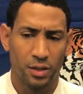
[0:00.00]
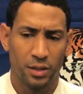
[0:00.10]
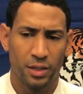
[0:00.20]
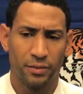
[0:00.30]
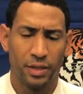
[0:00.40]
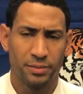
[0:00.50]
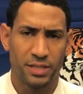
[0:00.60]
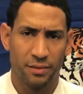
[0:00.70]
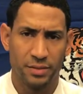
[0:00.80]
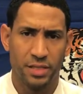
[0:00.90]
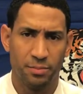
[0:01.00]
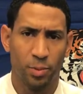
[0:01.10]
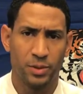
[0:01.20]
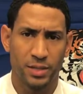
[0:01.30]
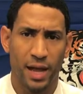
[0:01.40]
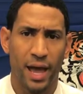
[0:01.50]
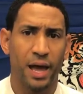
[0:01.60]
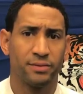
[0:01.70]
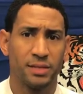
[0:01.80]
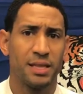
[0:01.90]
Giving up 17 points and a
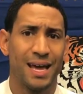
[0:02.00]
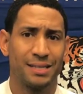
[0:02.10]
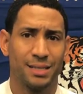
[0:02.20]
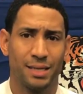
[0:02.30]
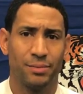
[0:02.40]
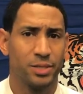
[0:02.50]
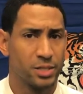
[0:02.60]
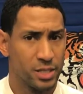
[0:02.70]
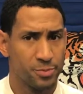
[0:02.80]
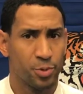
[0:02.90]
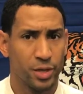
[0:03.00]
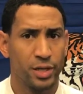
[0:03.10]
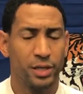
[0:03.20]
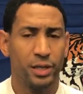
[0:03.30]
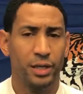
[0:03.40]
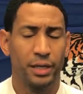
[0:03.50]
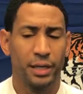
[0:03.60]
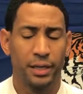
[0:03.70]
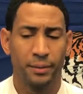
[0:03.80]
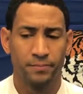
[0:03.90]
half to that team is pretty good.
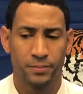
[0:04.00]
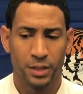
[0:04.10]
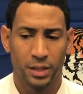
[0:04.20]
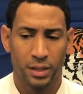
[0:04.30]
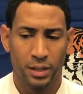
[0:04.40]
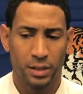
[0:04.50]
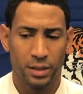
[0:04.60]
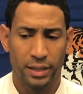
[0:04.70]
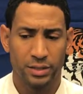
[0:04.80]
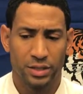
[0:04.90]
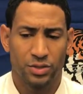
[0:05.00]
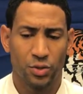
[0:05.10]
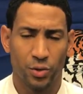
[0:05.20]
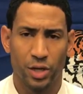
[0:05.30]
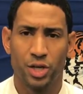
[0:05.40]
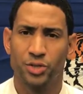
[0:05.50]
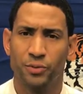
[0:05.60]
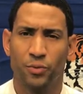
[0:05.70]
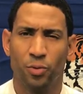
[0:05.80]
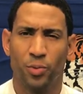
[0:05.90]
They just scored
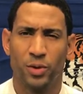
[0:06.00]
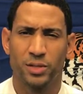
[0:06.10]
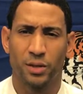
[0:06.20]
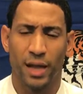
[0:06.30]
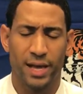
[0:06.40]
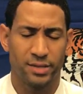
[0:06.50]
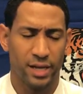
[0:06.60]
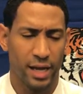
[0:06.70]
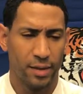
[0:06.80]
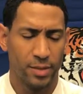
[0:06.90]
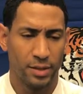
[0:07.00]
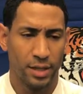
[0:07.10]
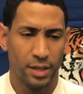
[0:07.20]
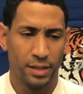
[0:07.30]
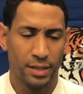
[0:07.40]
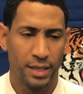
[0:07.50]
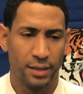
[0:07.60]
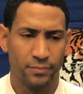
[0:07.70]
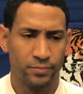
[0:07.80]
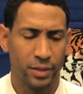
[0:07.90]
104 points their last game, and
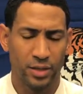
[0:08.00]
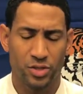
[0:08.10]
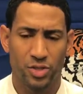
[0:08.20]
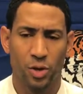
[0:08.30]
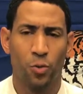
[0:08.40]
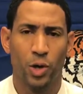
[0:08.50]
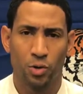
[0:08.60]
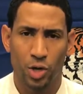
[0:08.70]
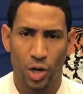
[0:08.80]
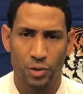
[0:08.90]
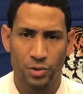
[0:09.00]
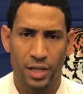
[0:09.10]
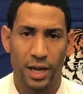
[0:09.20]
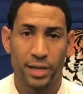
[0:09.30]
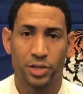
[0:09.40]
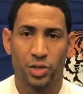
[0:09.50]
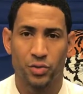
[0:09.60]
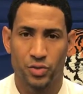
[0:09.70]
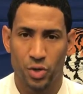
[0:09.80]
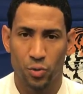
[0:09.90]
they're so well coached. They
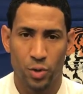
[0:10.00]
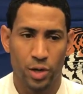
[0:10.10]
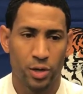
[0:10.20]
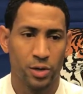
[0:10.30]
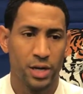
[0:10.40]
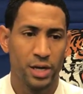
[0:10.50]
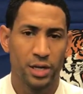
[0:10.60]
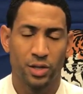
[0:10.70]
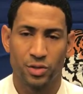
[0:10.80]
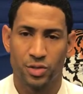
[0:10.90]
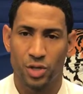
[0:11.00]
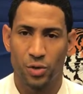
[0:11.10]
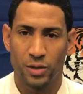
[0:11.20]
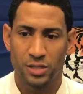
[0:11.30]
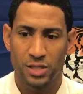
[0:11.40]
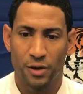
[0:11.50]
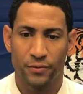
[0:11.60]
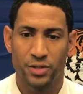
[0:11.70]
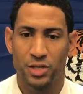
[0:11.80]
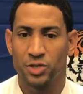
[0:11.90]
execute so well. They're so
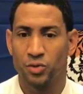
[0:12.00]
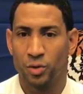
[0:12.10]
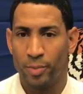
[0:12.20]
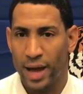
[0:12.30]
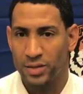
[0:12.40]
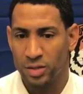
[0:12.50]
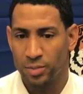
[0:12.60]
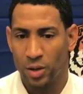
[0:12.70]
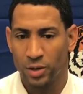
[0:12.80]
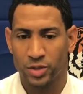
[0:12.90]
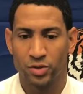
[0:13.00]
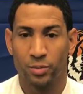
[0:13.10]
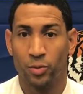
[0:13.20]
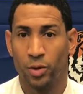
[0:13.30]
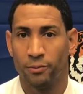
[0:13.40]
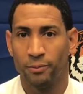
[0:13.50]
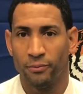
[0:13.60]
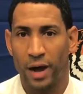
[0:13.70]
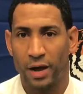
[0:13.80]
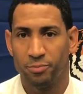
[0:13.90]
unselfish. They shoot the basketball extremely well from
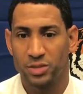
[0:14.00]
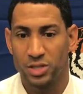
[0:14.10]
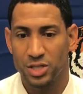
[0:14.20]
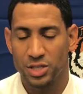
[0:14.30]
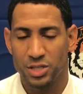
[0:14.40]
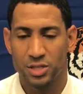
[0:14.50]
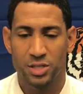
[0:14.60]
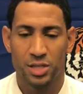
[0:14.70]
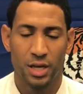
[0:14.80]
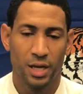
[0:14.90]
five positions.